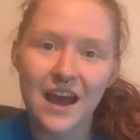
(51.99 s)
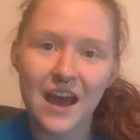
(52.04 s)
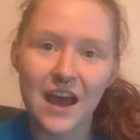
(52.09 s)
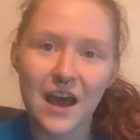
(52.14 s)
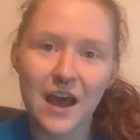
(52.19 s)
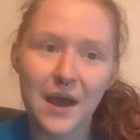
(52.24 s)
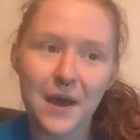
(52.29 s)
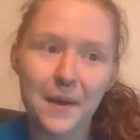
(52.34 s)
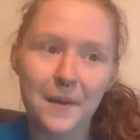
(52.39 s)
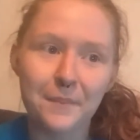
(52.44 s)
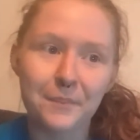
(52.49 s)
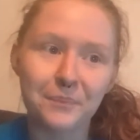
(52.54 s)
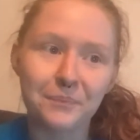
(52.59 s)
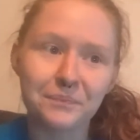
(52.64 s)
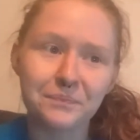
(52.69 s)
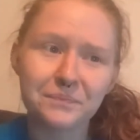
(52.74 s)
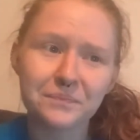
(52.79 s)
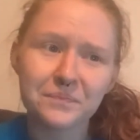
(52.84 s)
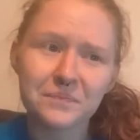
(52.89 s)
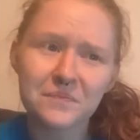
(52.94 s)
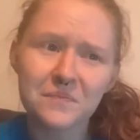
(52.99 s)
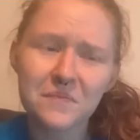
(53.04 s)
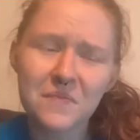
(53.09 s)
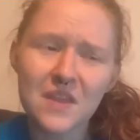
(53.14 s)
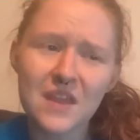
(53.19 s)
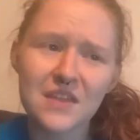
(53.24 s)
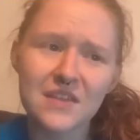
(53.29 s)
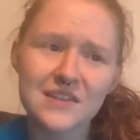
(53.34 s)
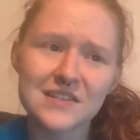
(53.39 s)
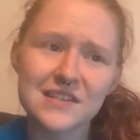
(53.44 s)
Um,
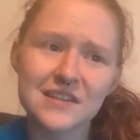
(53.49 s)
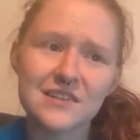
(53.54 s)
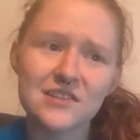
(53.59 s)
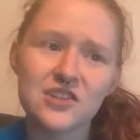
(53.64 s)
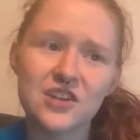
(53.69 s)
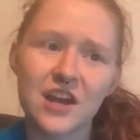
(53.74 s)
the six